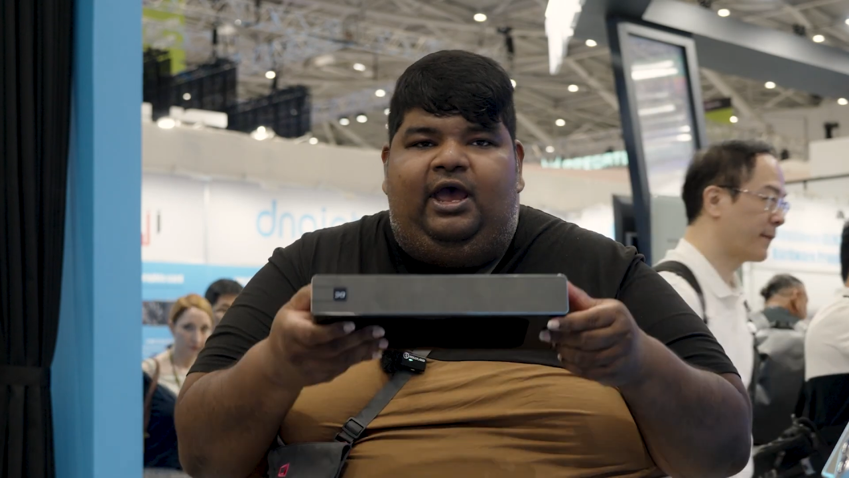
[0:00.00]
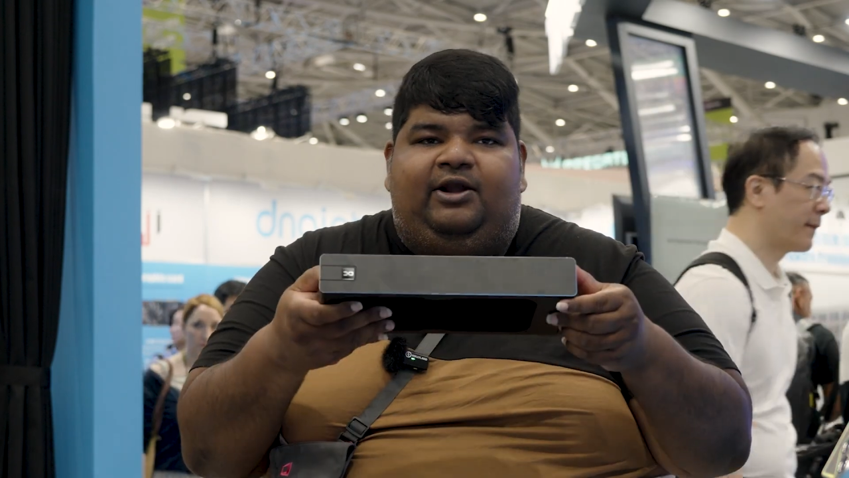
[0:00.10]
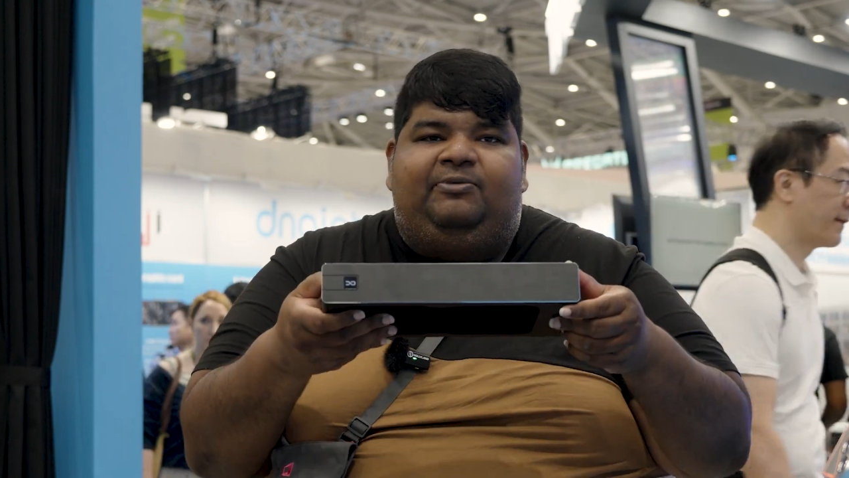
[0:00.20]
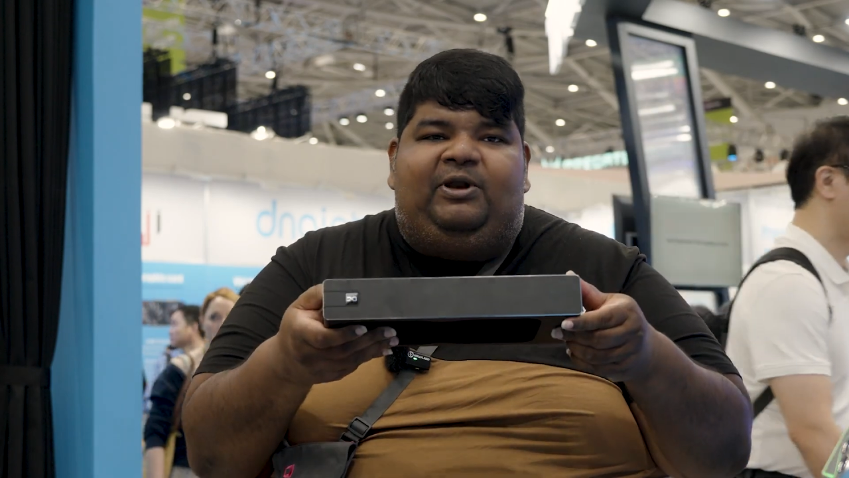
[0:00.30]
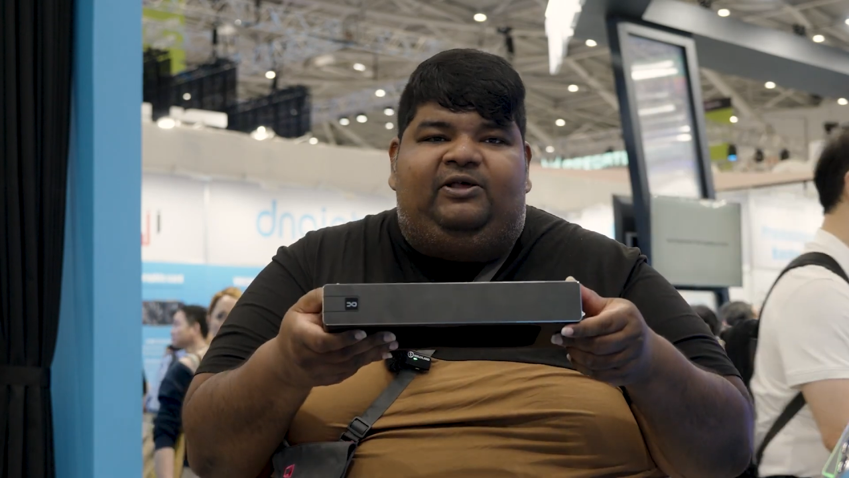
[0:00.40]

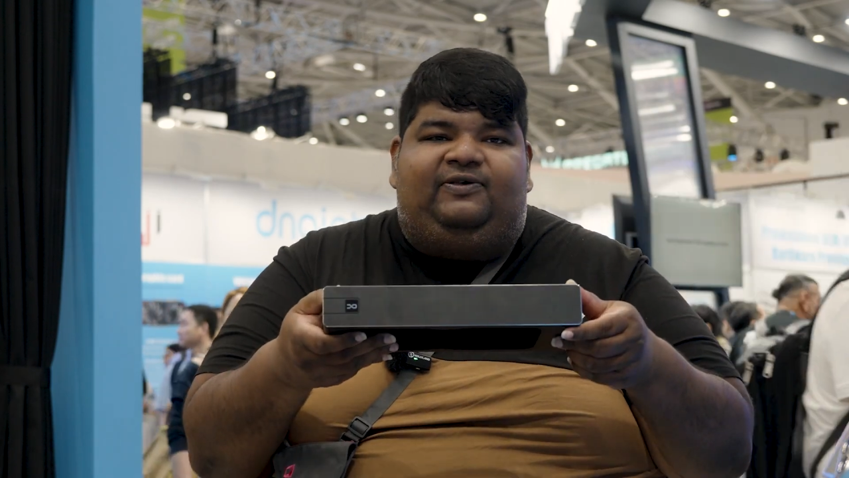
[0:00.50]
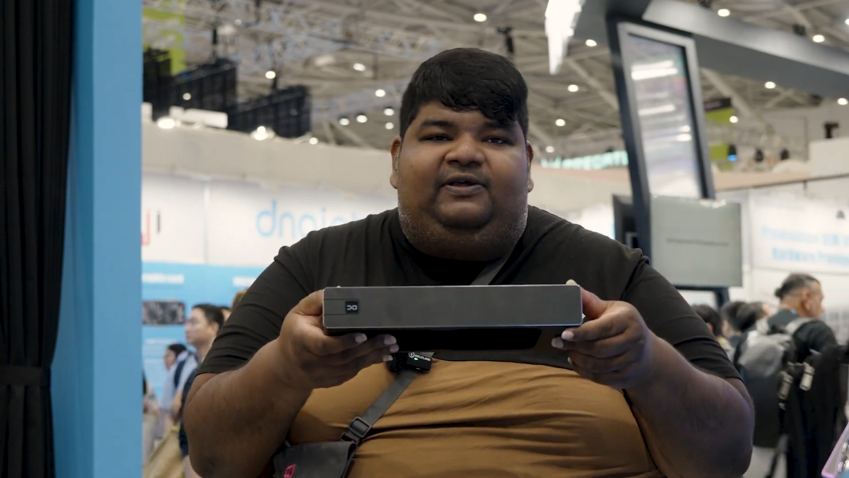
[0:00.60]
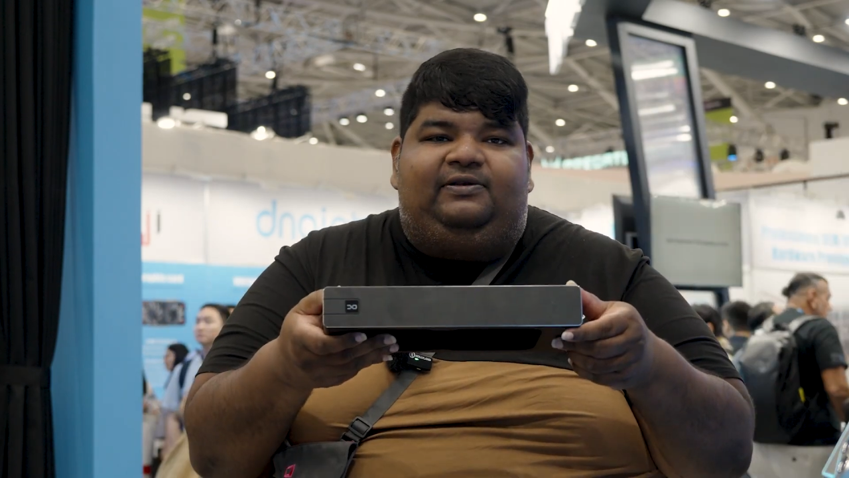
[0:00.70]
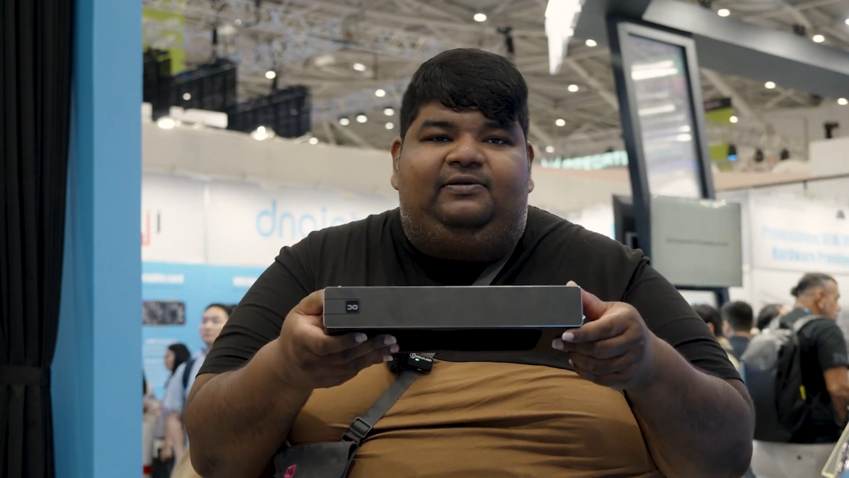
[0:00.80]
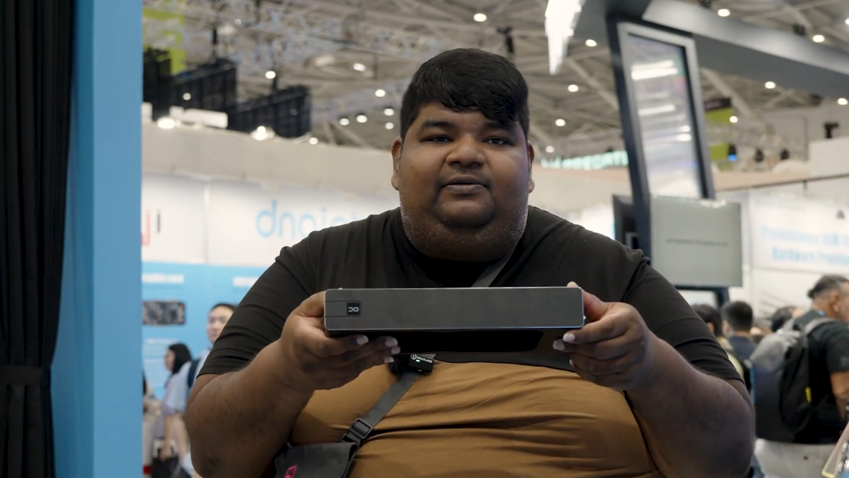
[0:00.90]
And replace
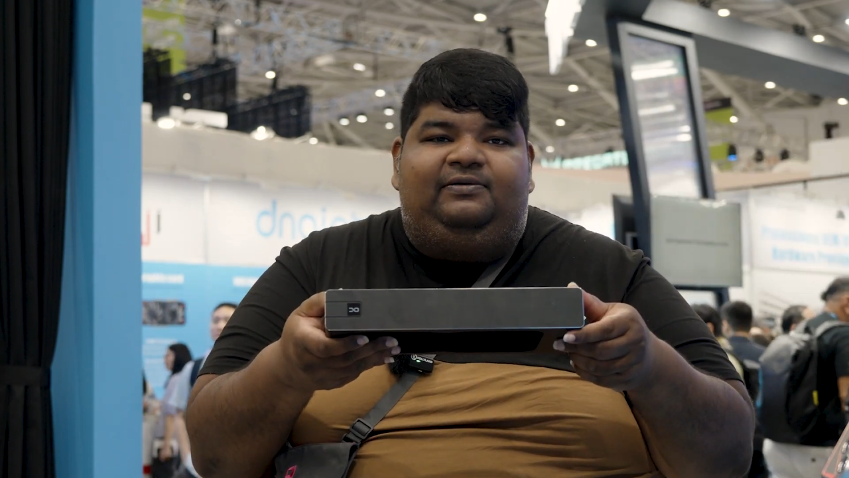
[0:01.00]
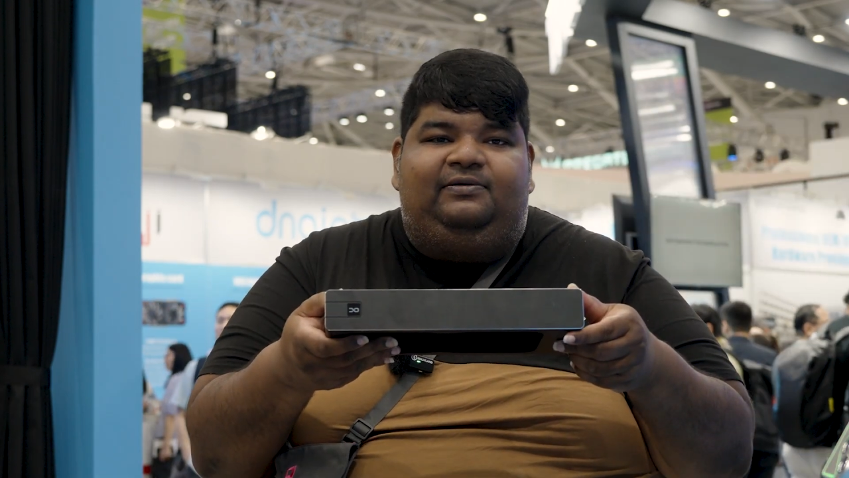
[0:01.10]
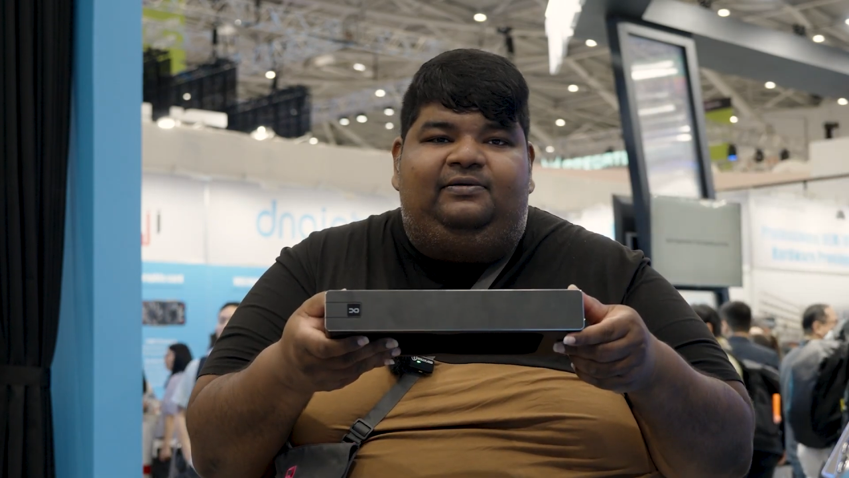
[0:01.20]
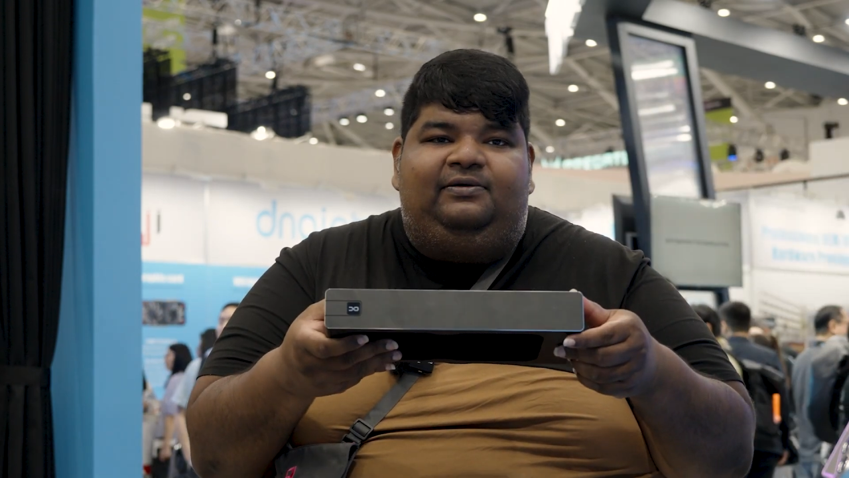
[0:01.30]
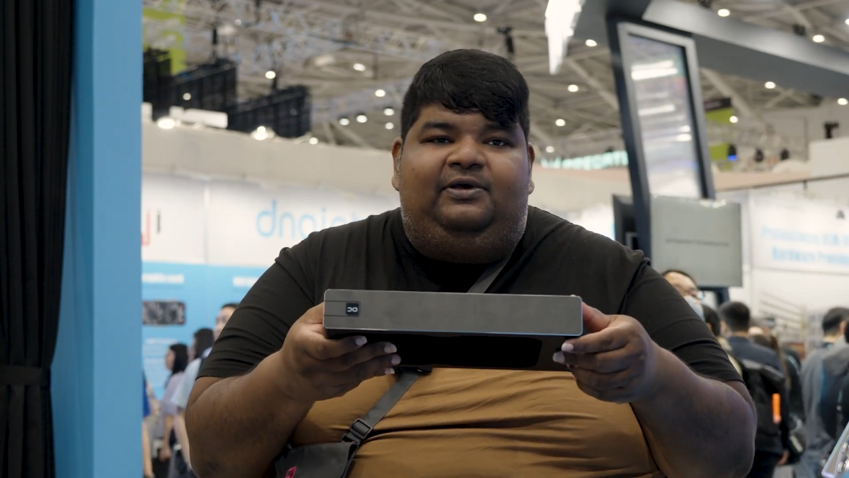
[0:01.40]
it.
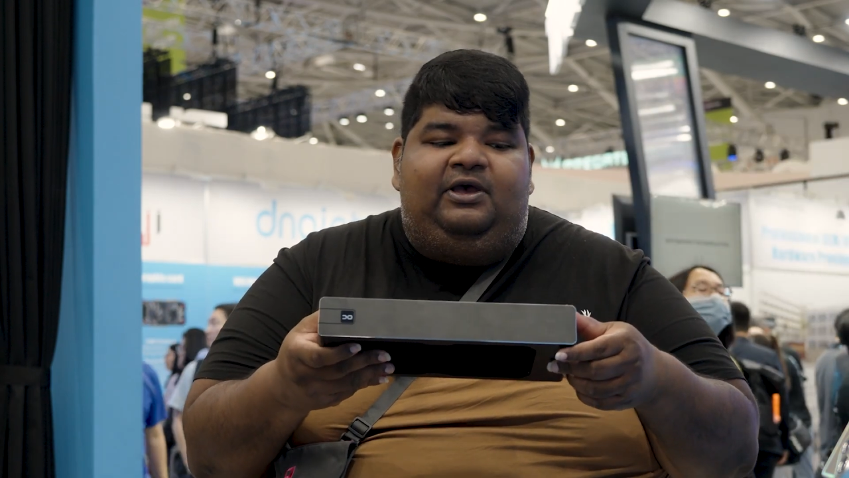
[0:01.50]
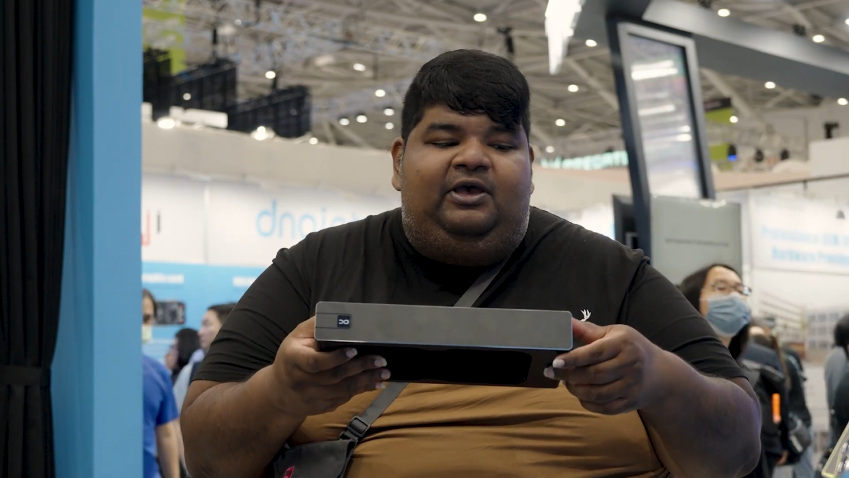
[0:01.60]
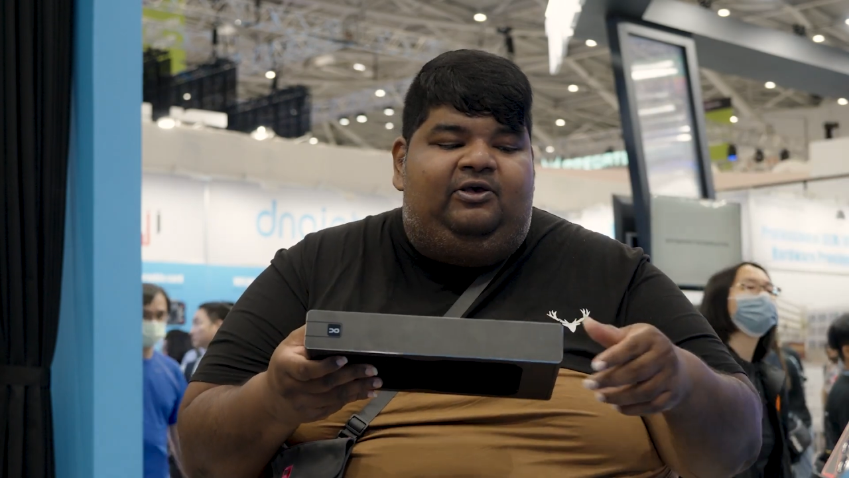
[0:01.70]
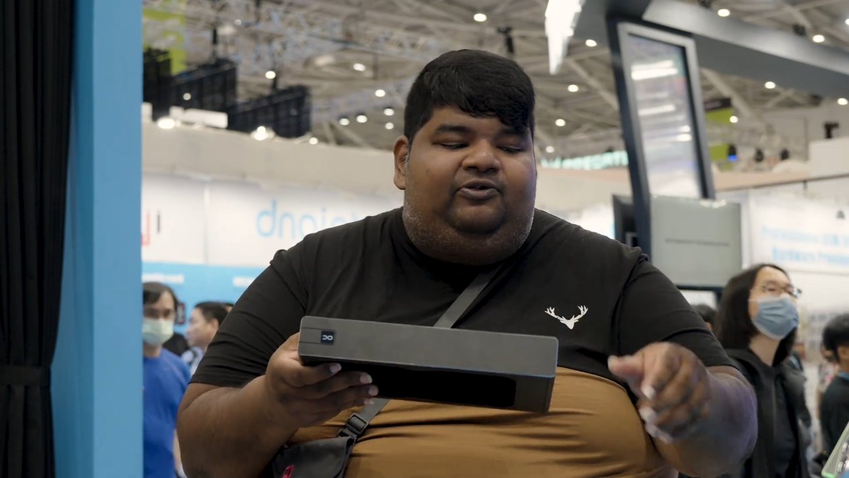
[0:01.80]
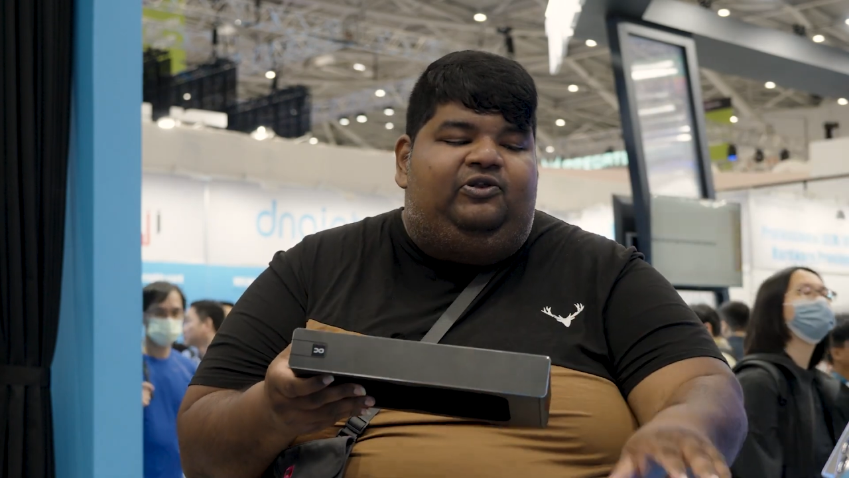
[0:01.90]

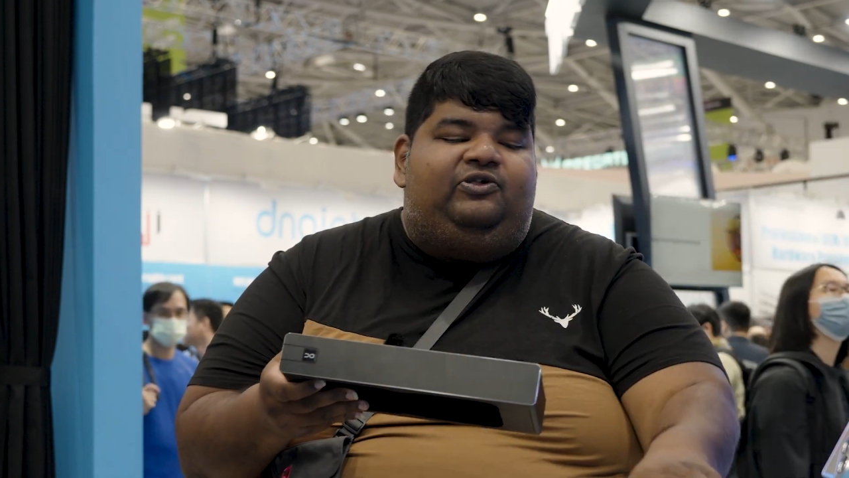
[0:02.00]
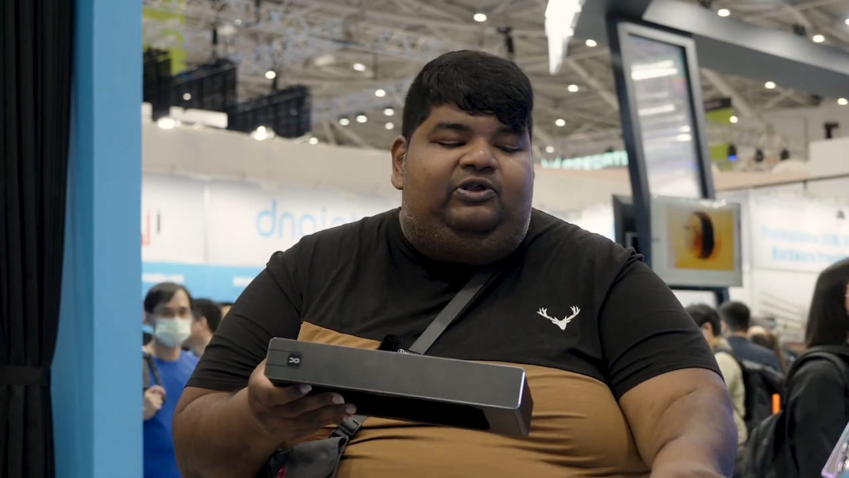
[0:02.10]
So